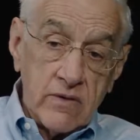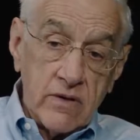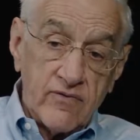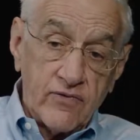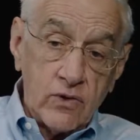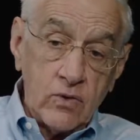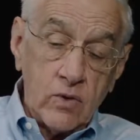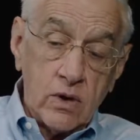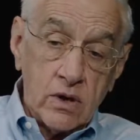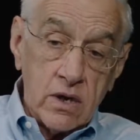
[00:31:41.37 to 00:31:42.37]

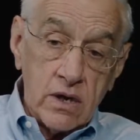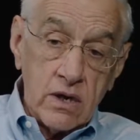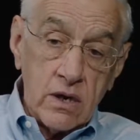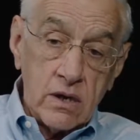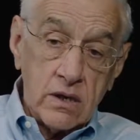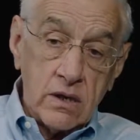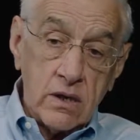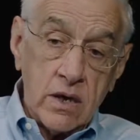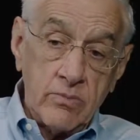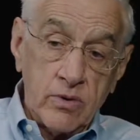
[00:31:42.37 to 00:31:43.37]
flew on a
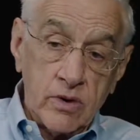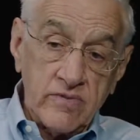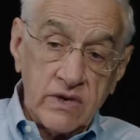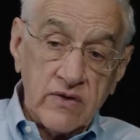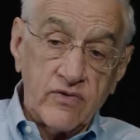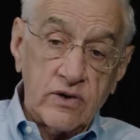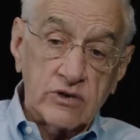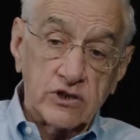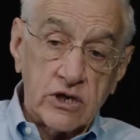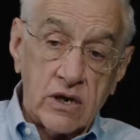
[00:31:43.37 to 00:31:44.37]
number of different
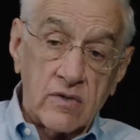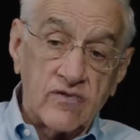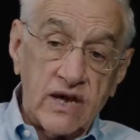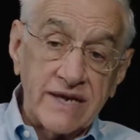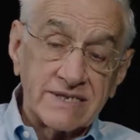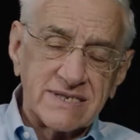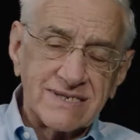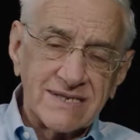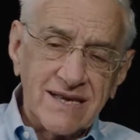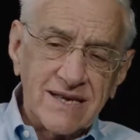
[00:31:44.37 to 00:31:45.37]
shuttle
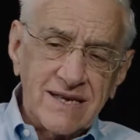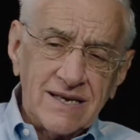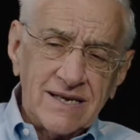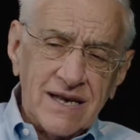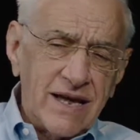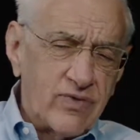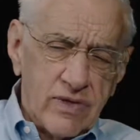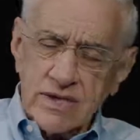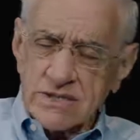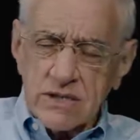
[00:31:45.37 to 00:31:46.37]
flights.
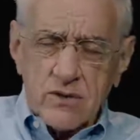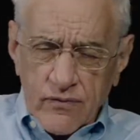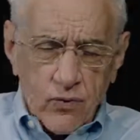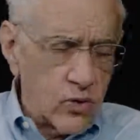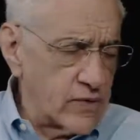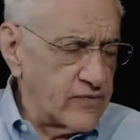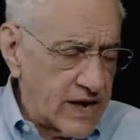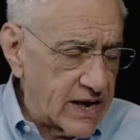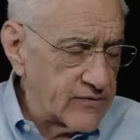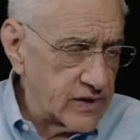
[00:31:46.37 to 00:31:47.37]
It's either 4 or
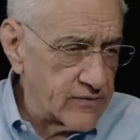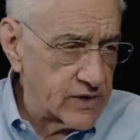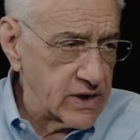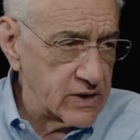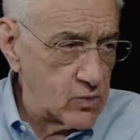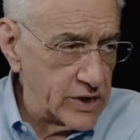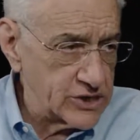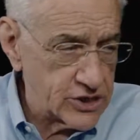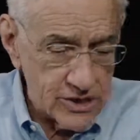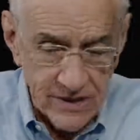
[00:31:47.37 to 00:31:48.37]
5, I've forgotten
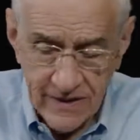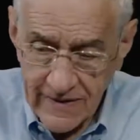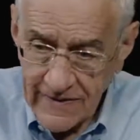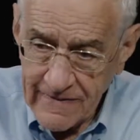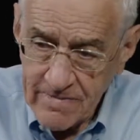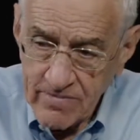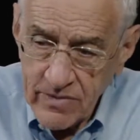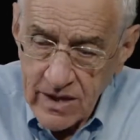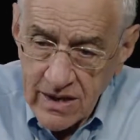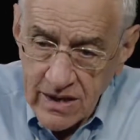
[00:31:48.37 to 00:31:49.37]
which.
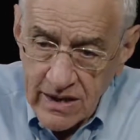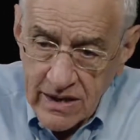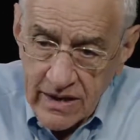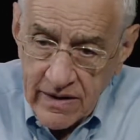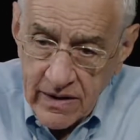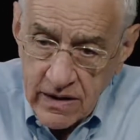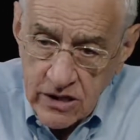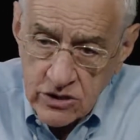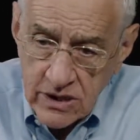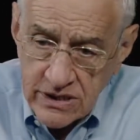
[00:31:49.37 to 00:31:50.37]

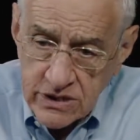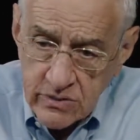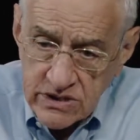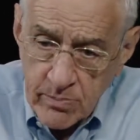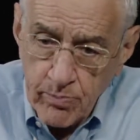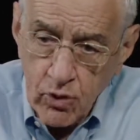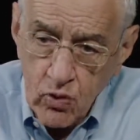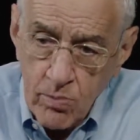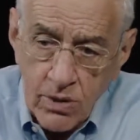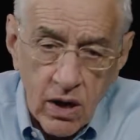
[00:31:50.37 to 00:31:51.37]
Initially, she was a
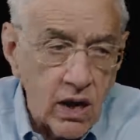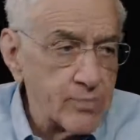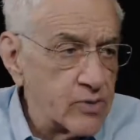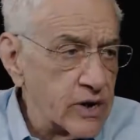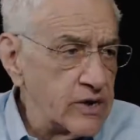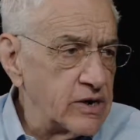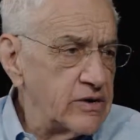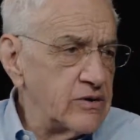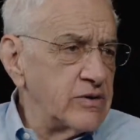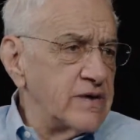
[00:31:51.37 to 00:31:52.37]
boom operator.
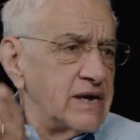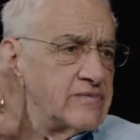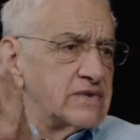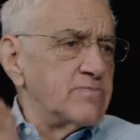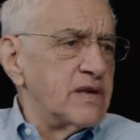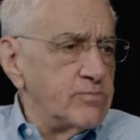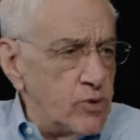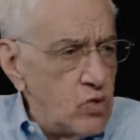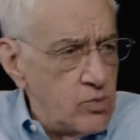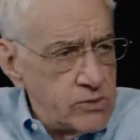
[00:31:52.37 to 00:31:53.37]
You know, they have this big
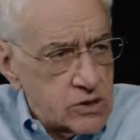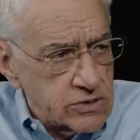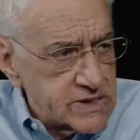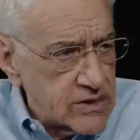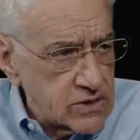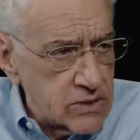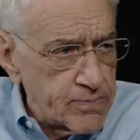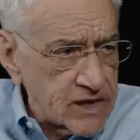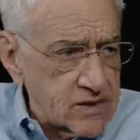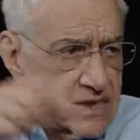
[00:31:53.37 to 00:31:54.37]
boom that goes out to
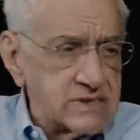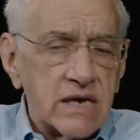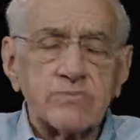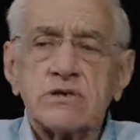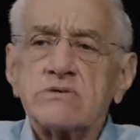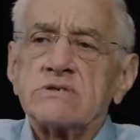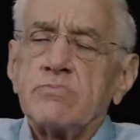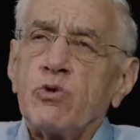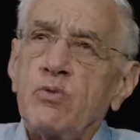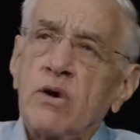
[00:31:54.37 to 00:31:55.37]
pick things up. She was a
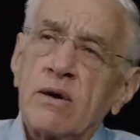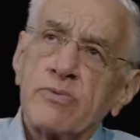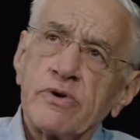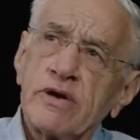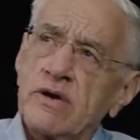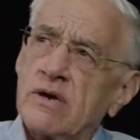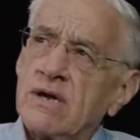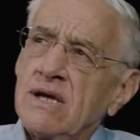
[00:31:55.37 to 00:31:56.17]
boom operator.